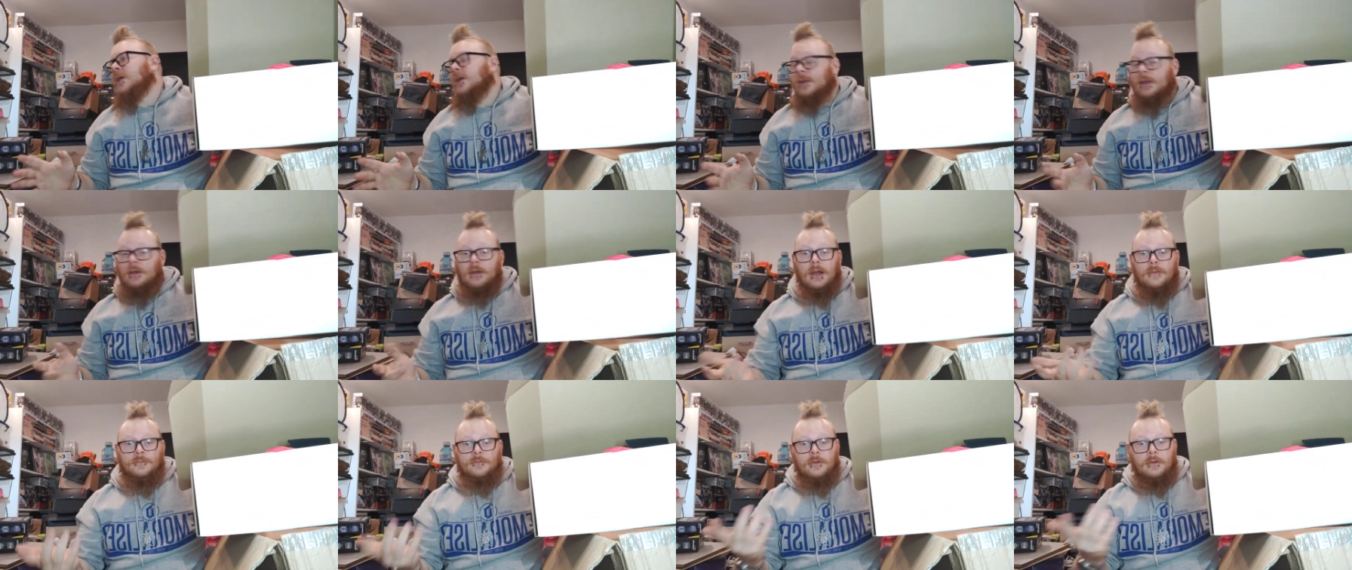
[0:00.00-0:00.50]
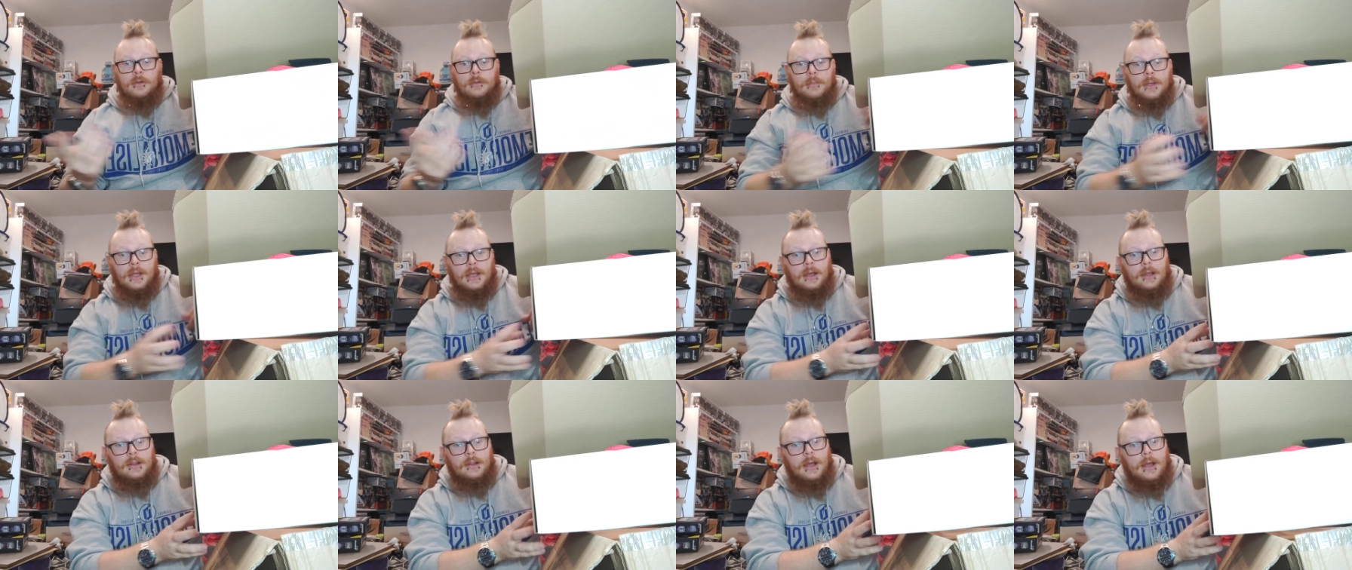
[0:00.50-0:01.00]
Now I have to
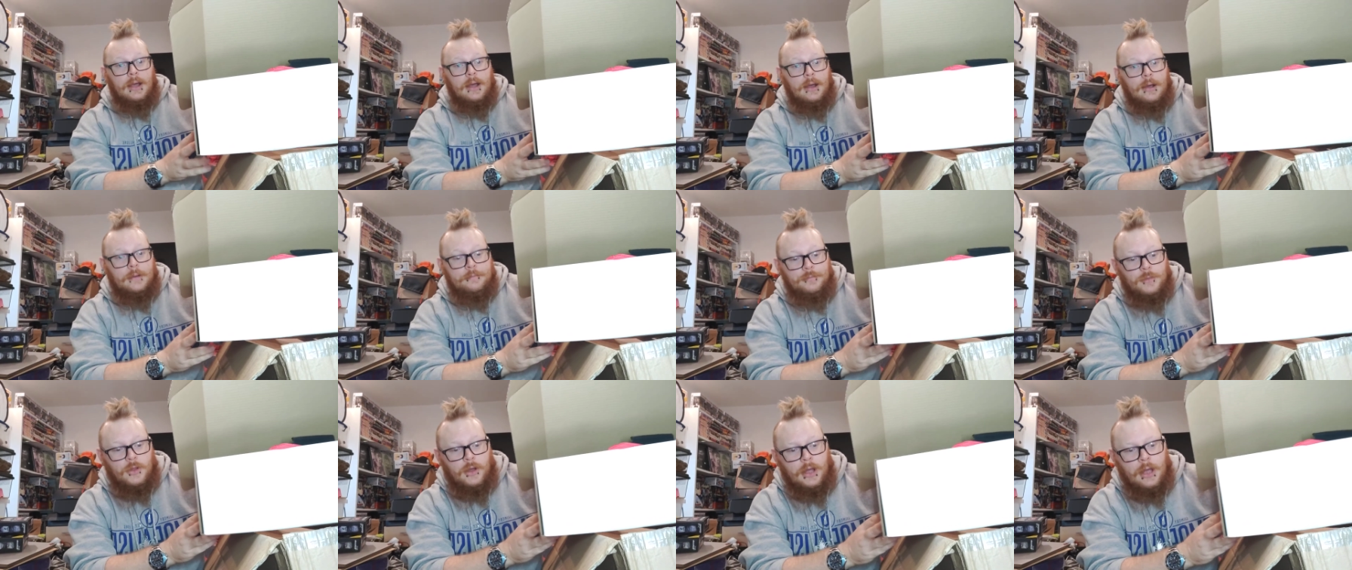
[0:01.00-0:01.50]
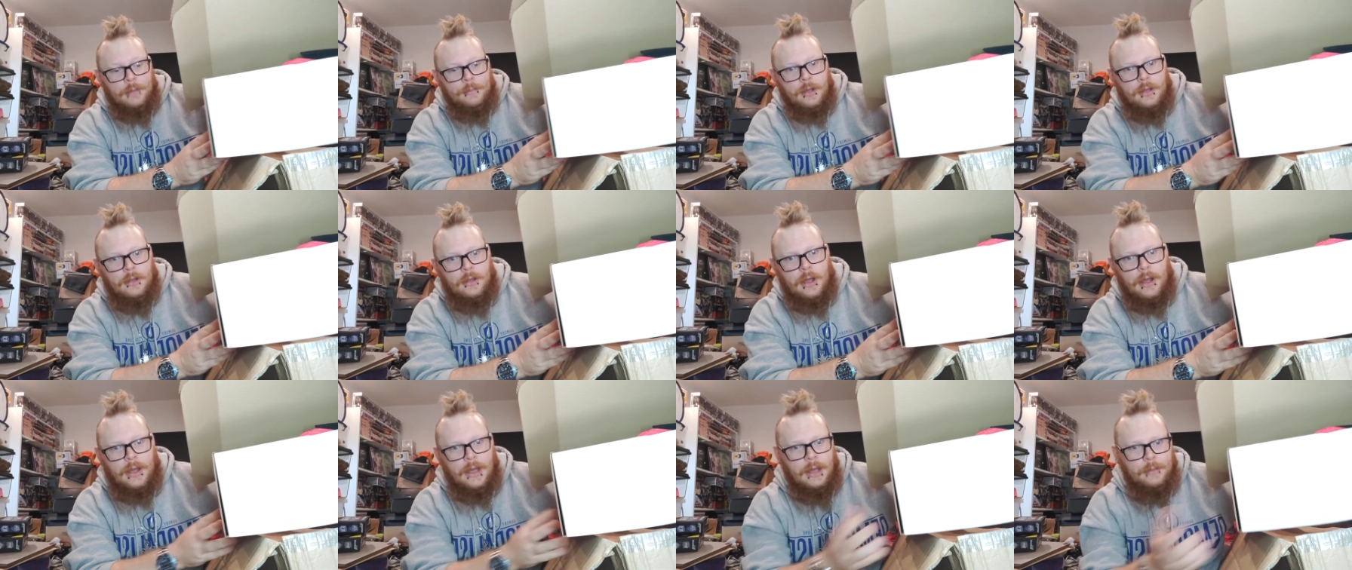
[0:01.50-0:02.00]
admit, I
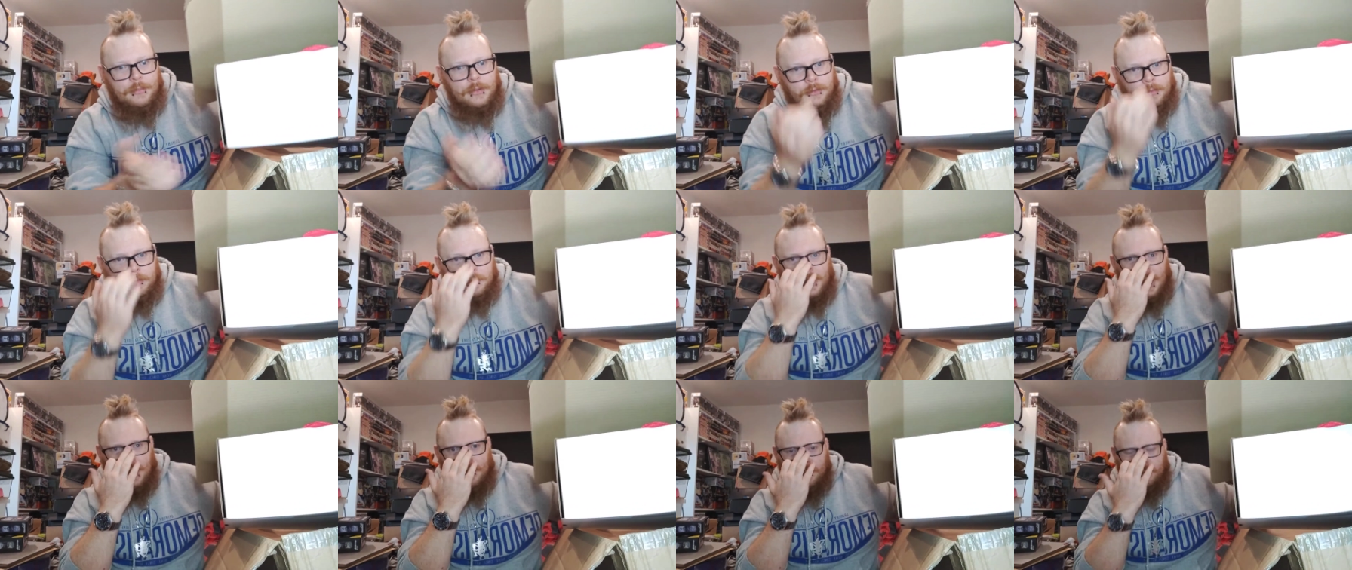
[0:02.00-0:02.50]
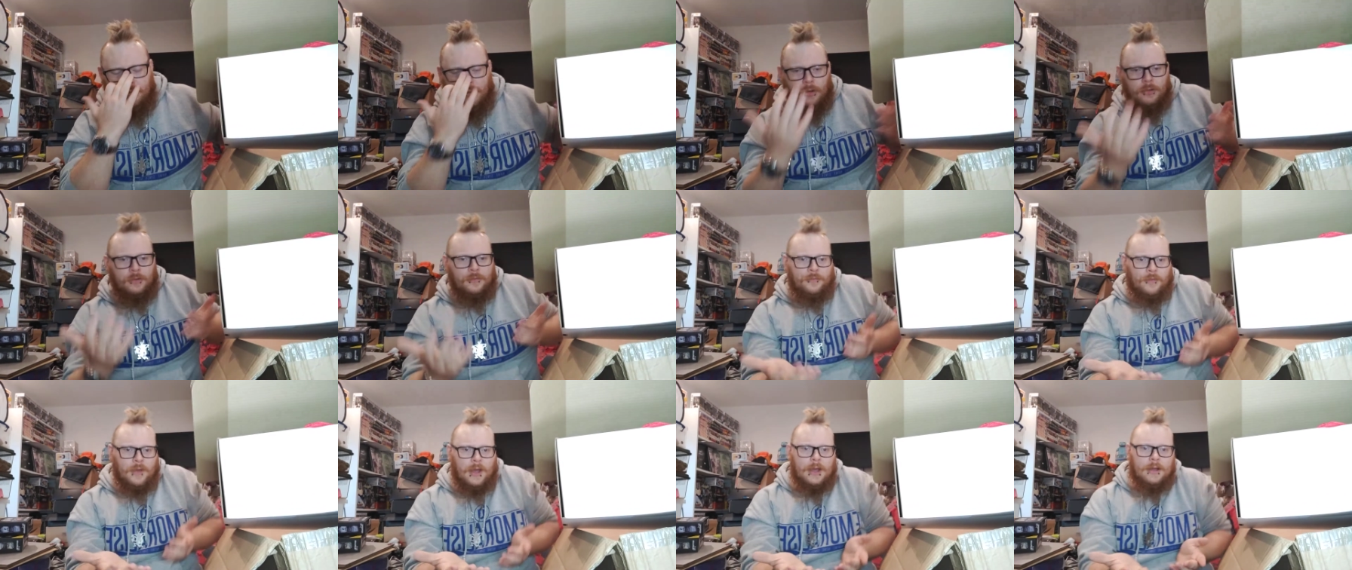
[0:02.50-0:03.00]
am a Game of
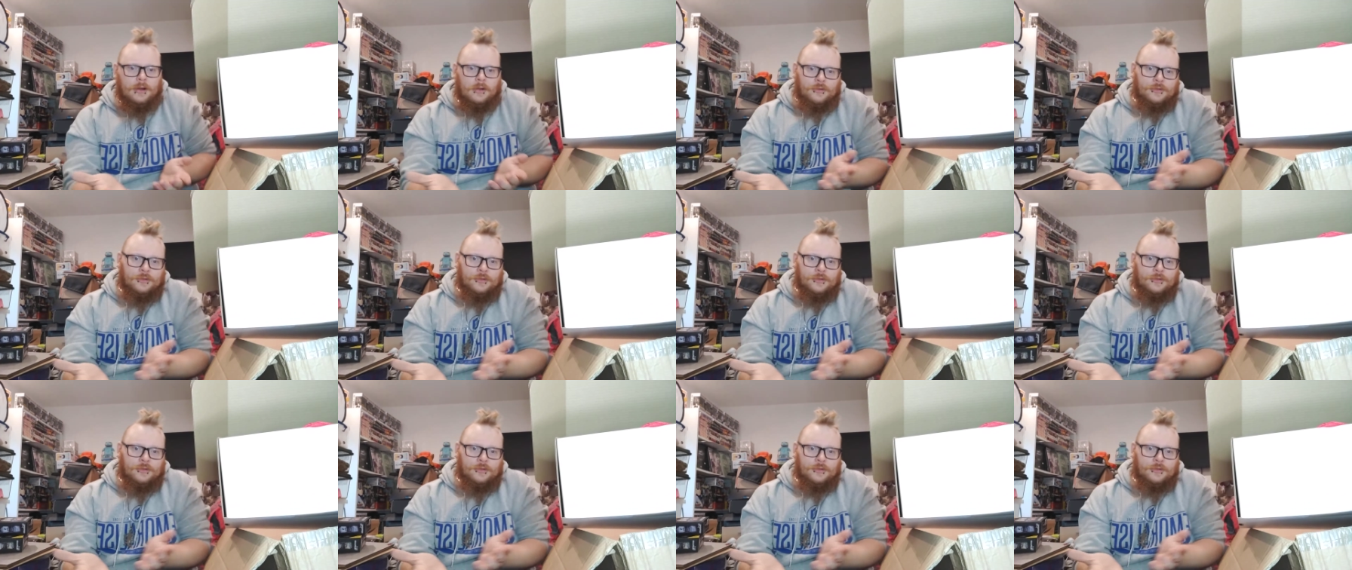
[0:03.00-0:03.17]
Thrones fan.